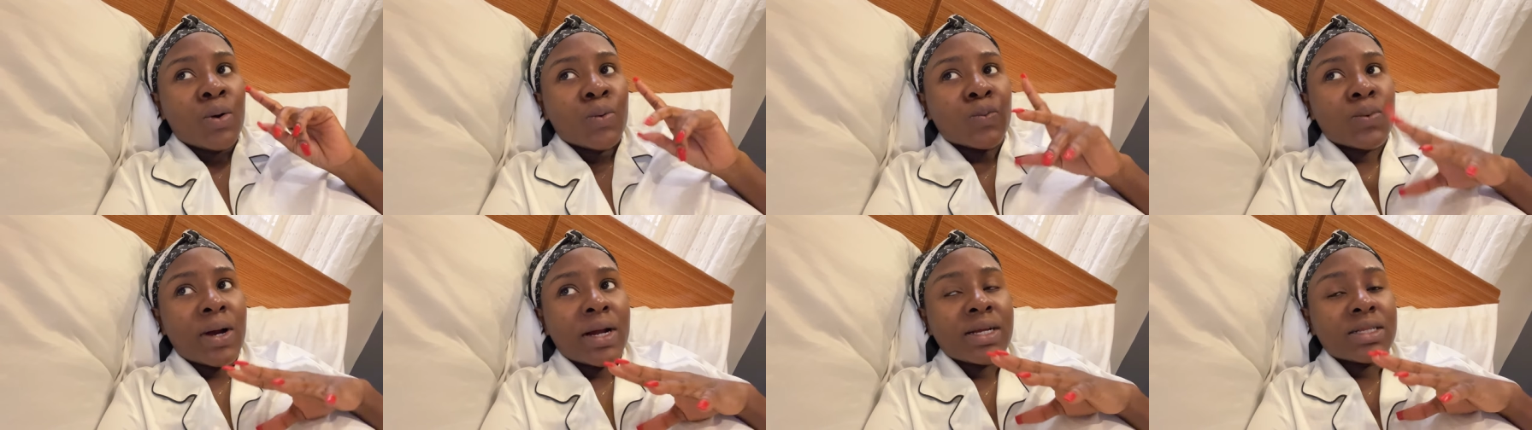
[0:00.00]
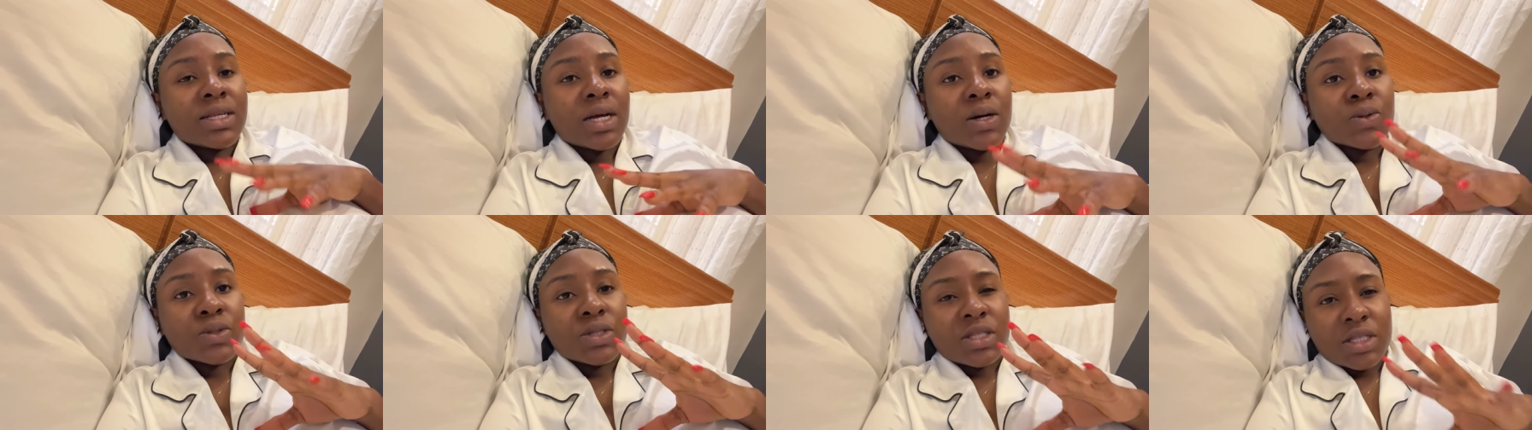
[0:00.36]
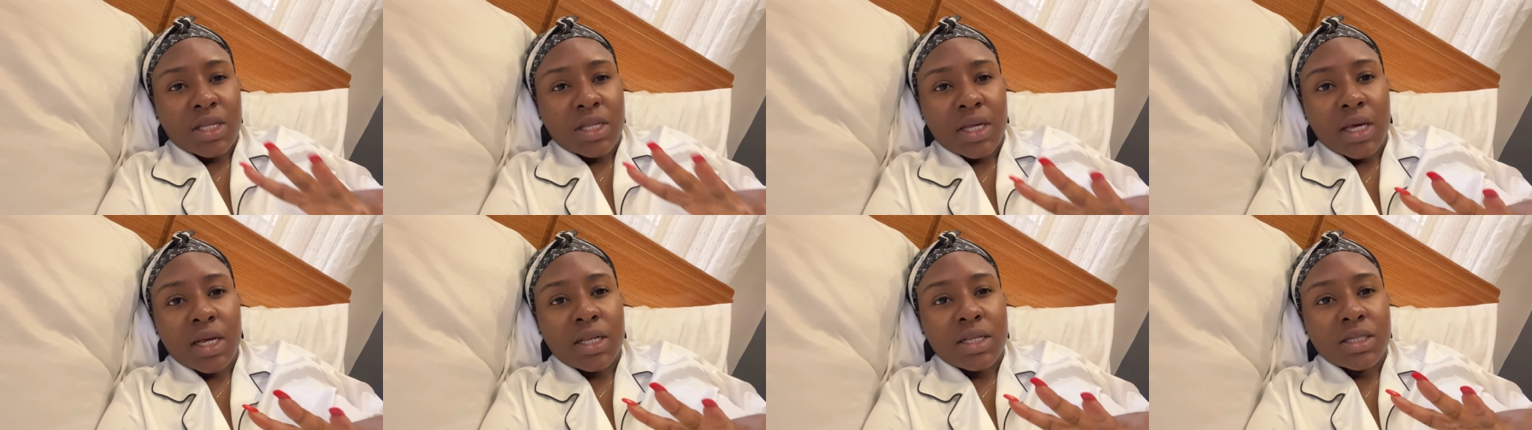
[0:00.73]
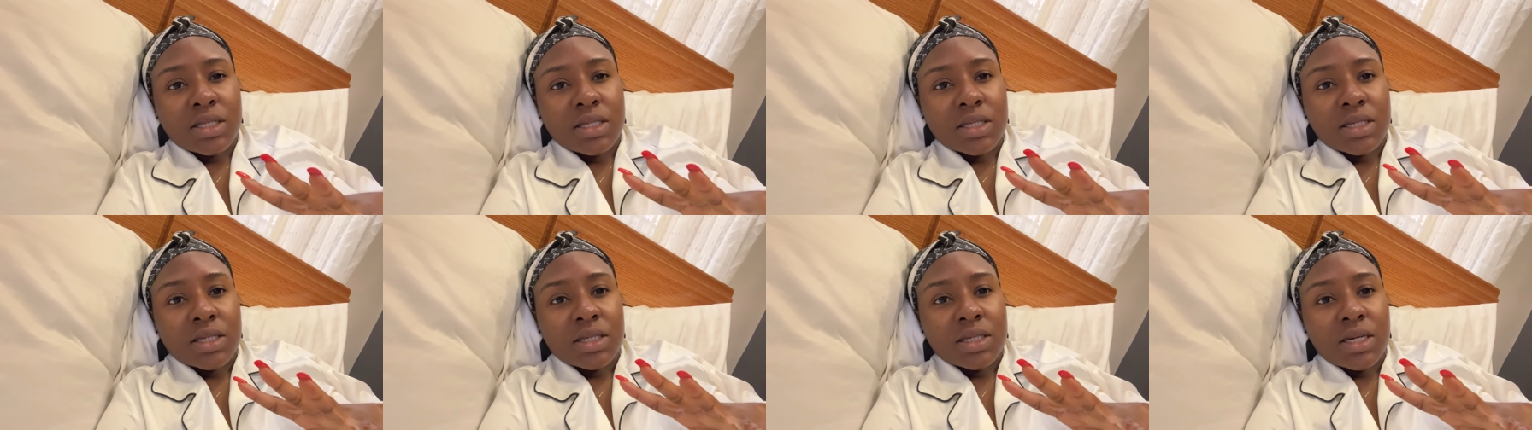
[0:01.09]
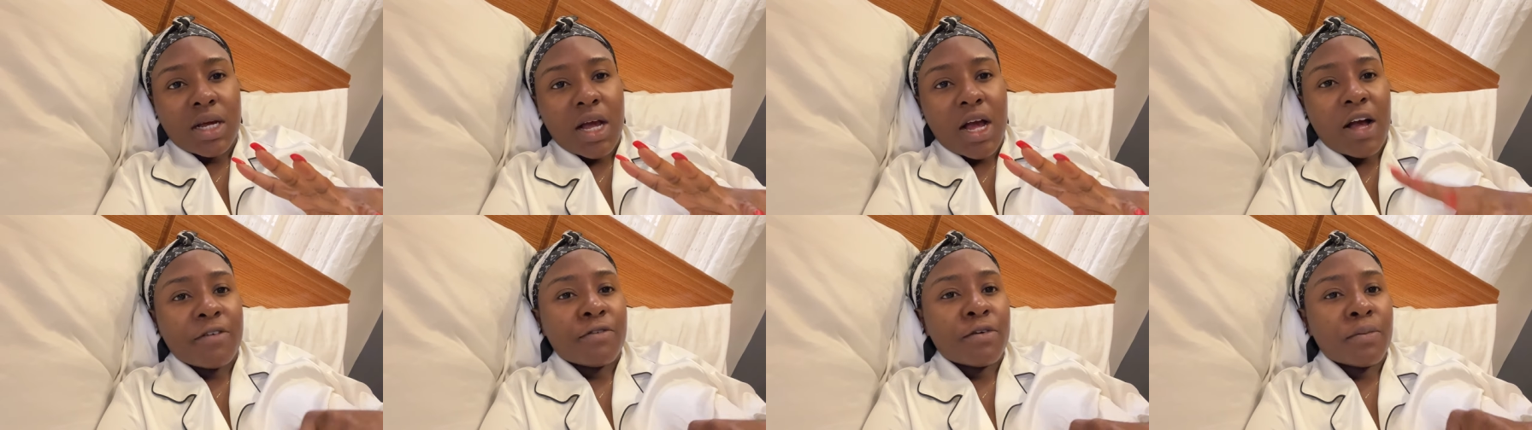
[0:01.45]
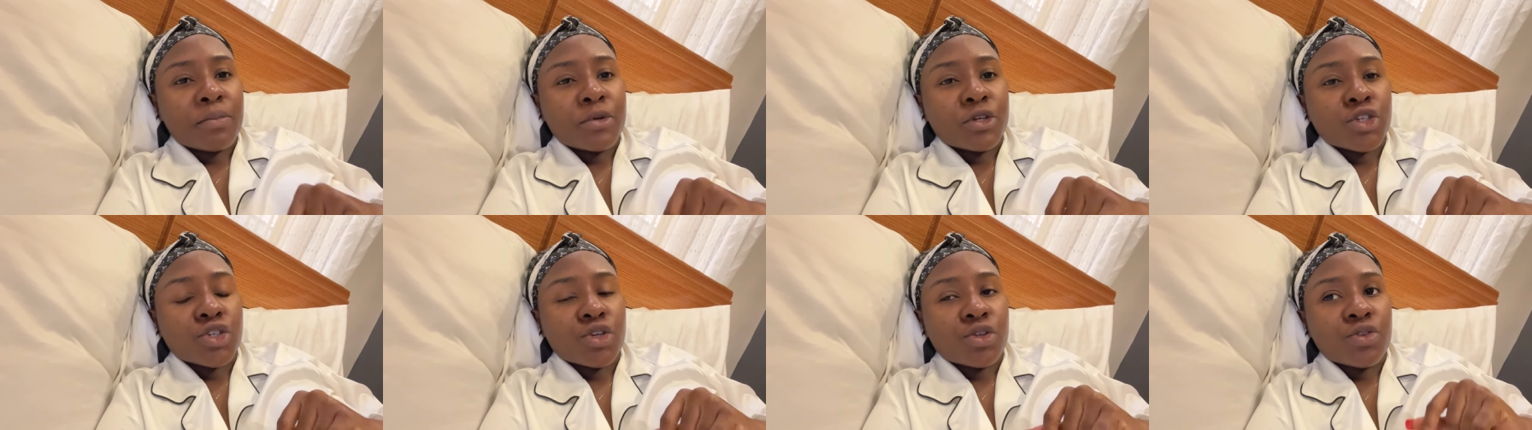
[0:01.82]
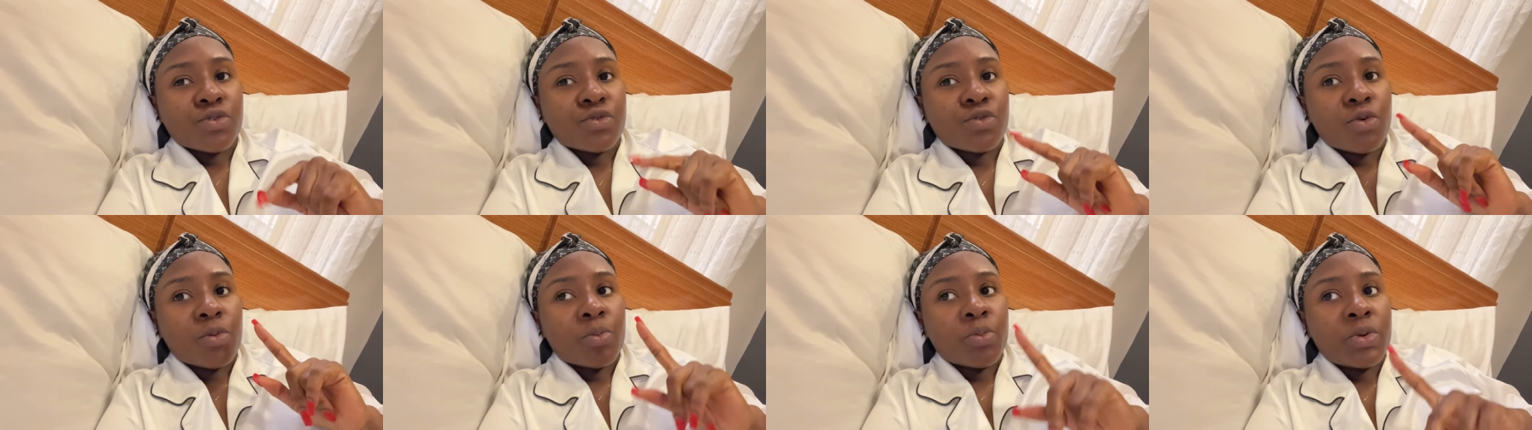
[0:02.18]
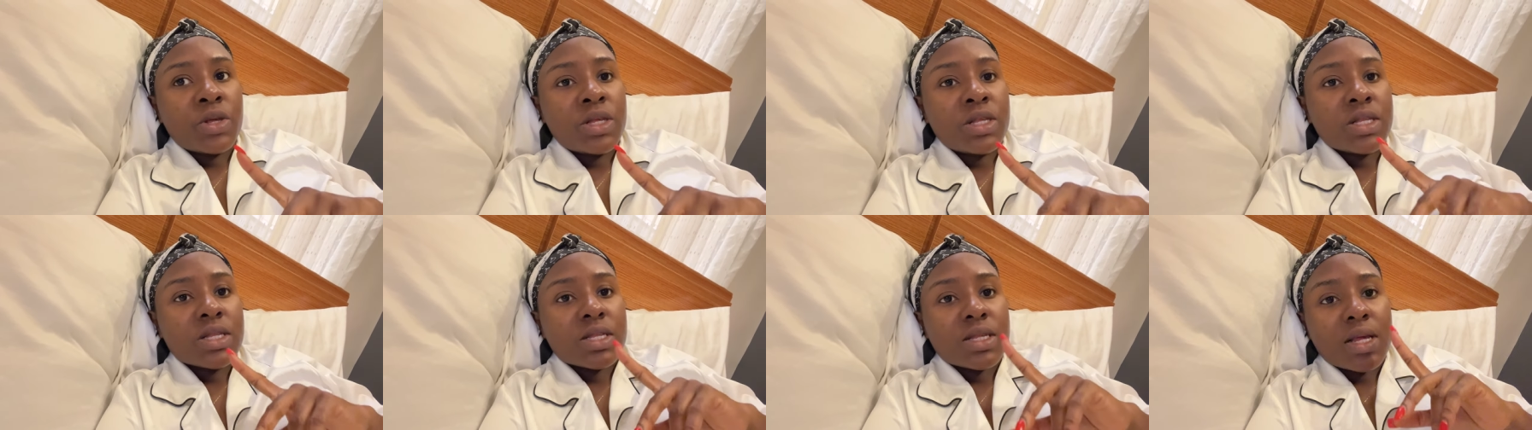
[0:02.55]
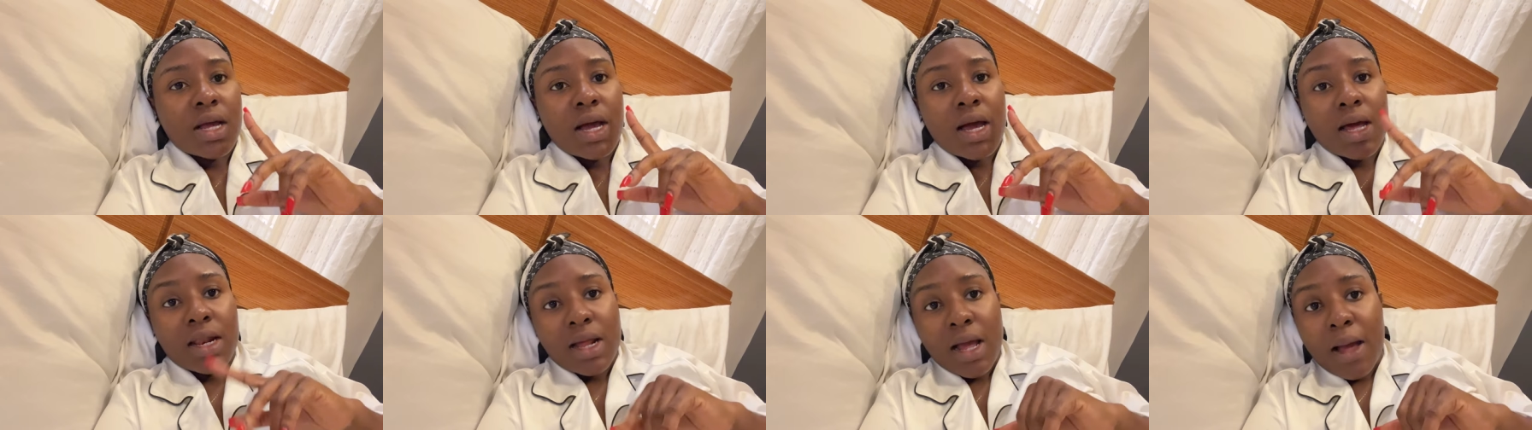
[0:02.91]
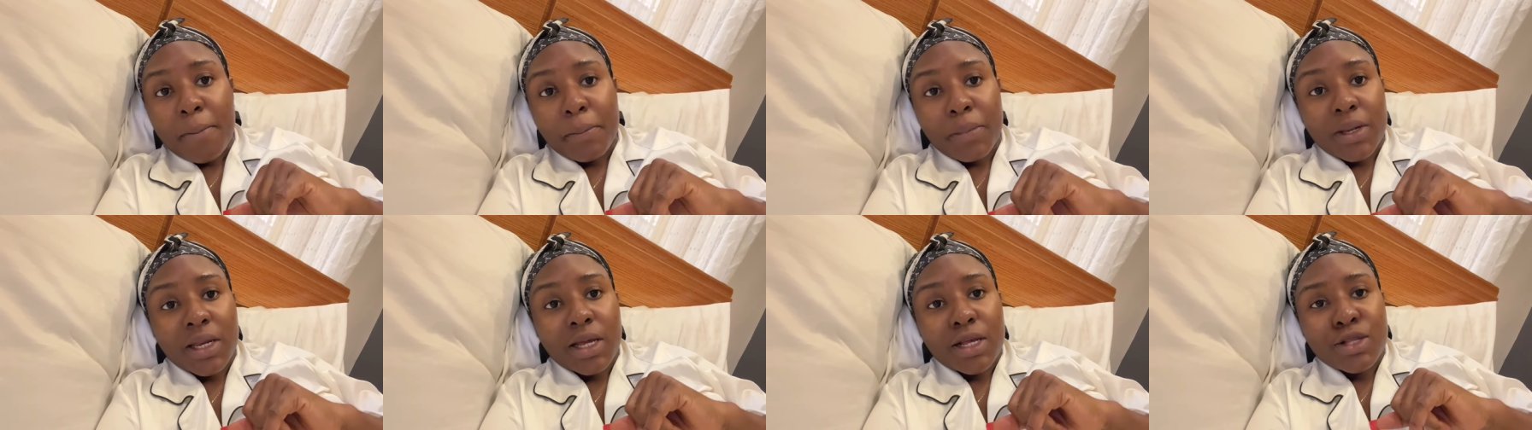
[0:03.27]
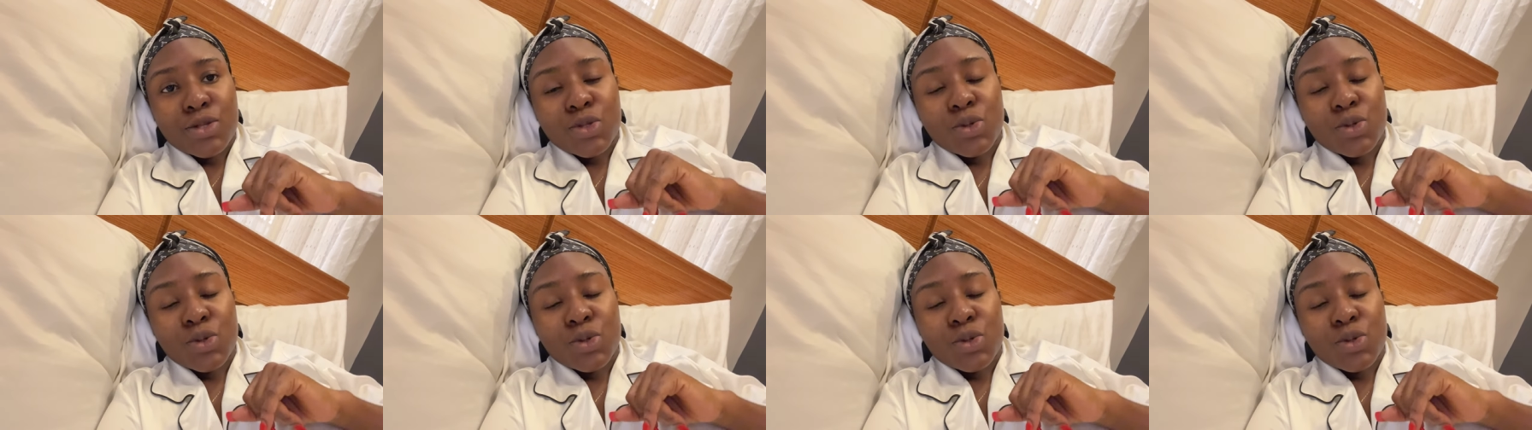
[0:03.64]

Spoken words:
write down 10 affirmations for peace and happiness.